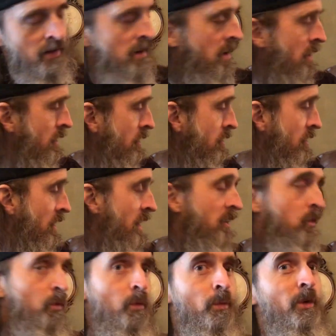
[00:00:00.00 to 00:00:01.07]
And this last
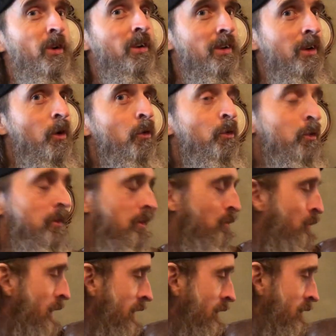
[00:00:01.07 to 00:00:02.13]
one, we're going to go through some
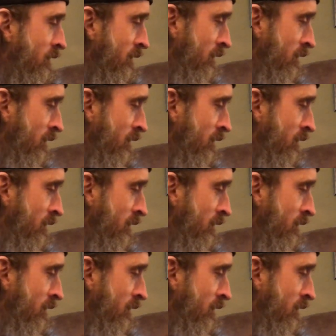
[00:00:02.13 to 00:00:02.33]
pages in